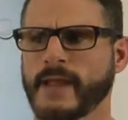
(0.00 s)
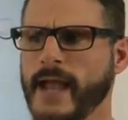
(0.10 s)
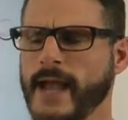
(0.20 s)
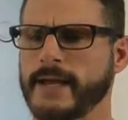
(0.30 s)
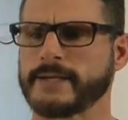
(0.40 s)

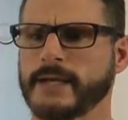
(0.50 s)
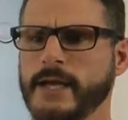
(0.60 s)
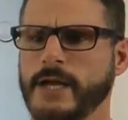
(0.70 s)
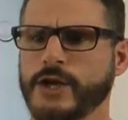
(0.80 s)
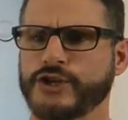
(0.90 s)
and
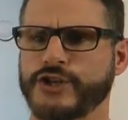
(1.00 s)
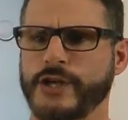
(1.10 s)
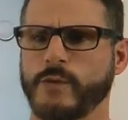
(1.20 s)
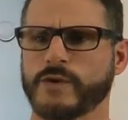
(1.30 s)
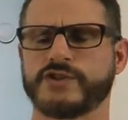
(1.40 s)

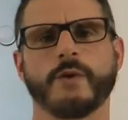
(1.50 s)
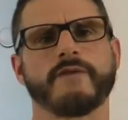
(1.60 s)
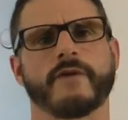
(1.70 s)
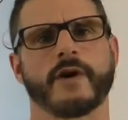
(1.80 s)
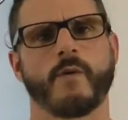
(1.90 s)
she was
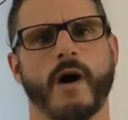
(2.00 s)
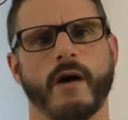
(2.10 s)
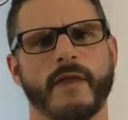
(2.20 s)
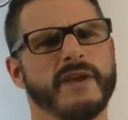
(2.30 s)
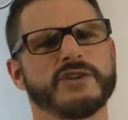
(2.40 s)
doing very
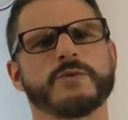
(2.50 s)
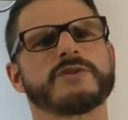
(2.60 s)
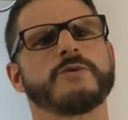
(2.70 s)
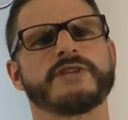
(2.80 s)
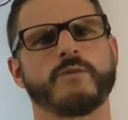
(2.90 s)
well. I think she was
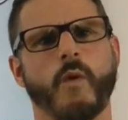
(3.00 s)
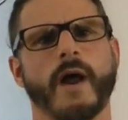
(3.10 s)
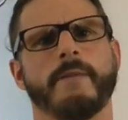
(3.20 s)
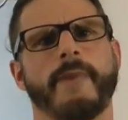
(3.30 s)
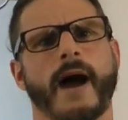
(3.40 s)
losing
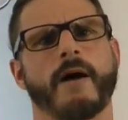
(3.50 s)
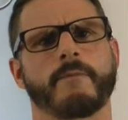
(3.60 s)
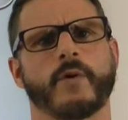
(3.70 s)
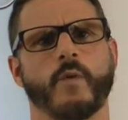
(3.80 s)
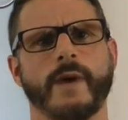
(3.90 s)
1
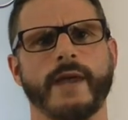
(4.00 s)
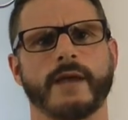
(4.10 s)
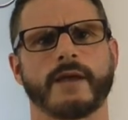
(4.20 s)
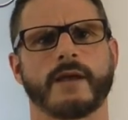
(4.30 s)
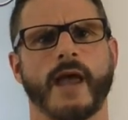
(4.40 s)
pound per
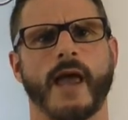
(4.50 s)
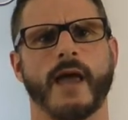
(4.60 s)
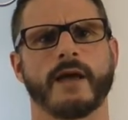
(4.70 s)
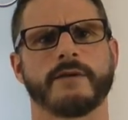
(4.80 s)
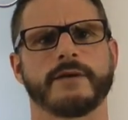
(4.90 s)
week.
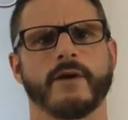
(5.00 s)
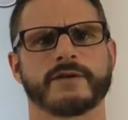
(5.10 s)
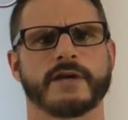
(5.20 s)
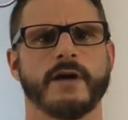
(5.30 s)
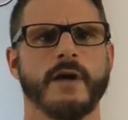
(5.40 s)
And
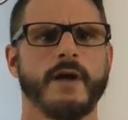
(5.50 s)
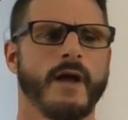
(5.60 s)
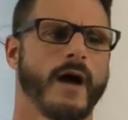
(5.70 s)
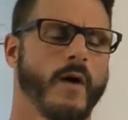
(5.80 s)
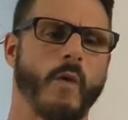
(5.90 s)
as
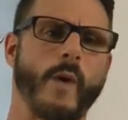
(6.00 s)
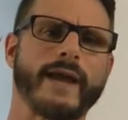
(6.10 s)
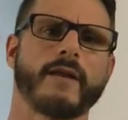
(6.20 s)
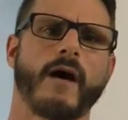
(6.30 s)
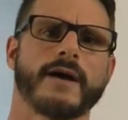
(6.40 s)
a
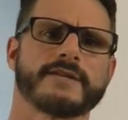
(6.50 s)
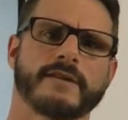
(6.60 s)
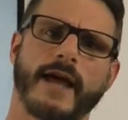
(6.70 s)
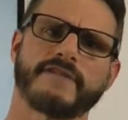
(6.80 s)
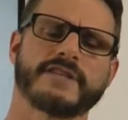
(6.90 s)
weight loss
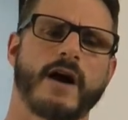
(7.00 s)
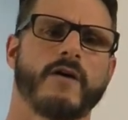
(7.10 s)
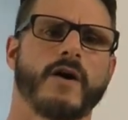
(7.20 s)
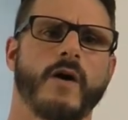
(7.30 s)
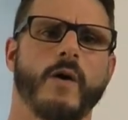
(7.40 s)
and
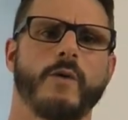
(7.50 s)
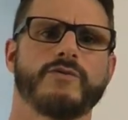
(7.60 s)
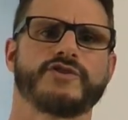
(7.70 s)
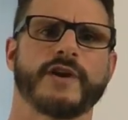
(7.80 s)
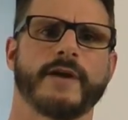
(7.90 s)
lifestyle
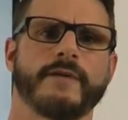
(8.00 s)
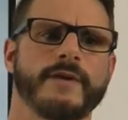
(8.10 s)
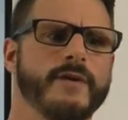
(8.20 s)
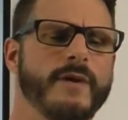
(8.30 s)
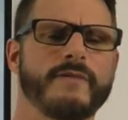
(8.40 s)
coach, and
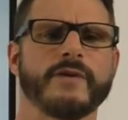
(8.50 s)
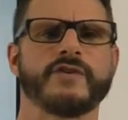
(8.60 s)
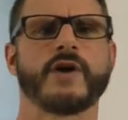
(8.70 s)
even